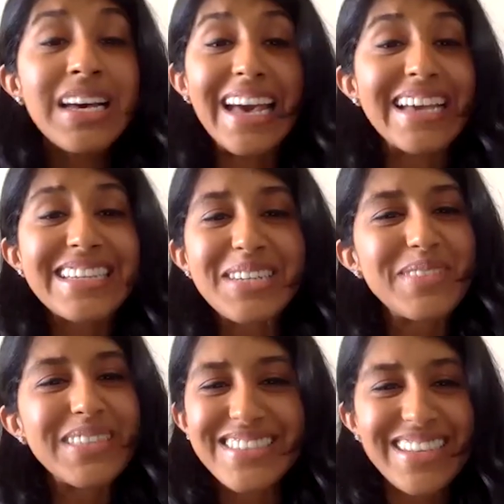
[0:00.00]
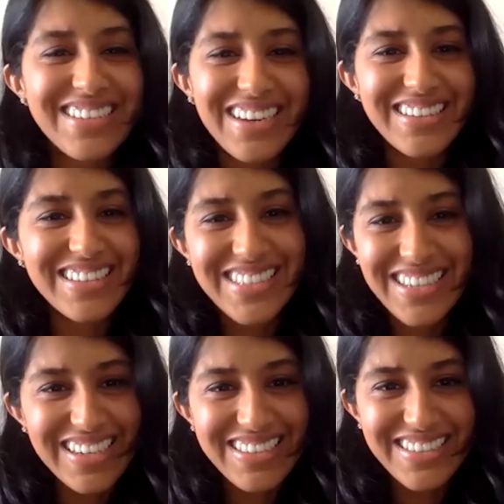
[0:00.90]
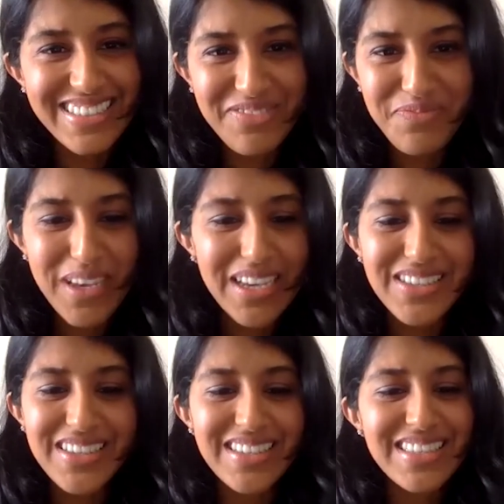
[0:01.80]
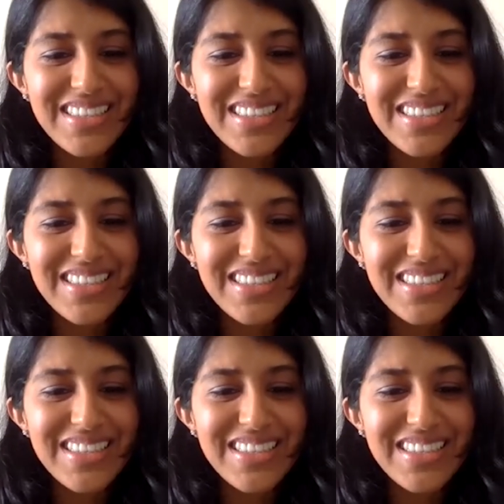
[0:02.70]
agreements that run into hundreds of pages,